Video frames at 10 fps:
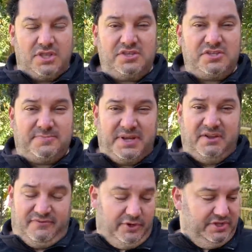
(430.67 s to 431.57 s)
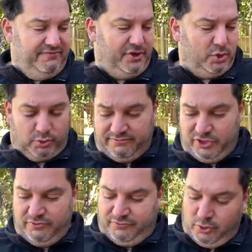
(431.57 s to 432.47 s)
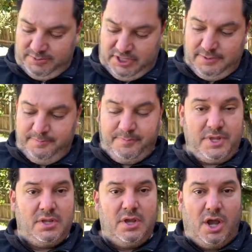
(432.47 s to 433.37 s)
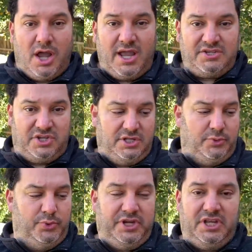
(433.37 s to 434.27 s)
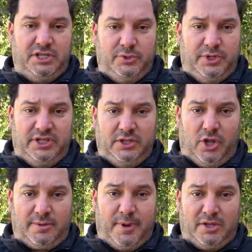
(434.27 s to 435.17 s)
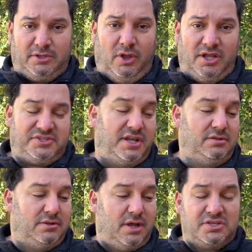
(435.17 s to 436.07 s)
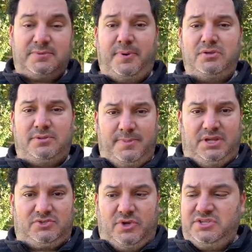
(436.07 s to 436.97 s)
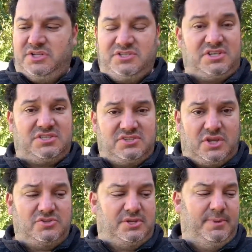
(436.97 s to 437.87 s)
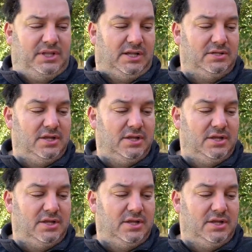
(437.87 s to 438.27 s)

this has been a very difficult review for me. I actually really like both lights, and I suppose the biggest reason is because they're so similar.